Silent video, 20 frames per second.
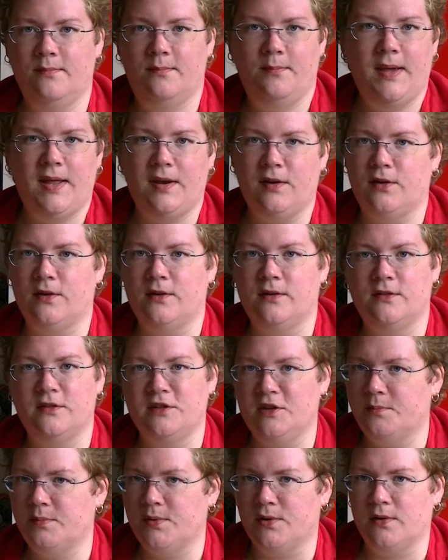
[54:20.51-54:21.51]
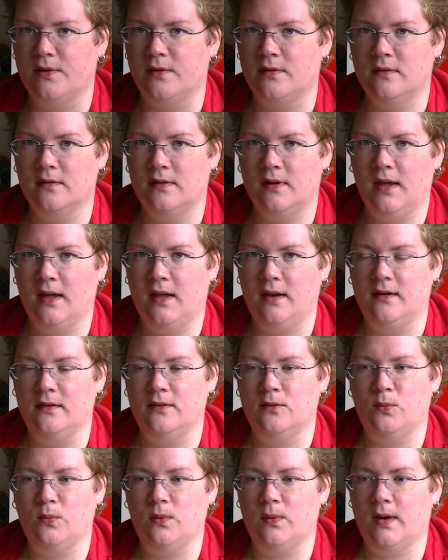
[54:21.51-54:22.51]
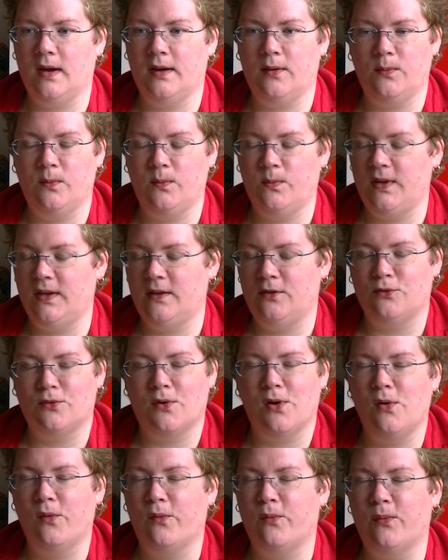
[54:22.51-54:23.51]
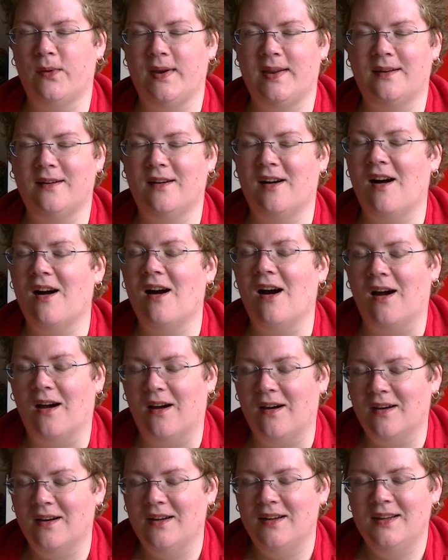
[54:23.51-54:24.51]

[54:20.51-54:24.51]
better cheaper and we drove with a car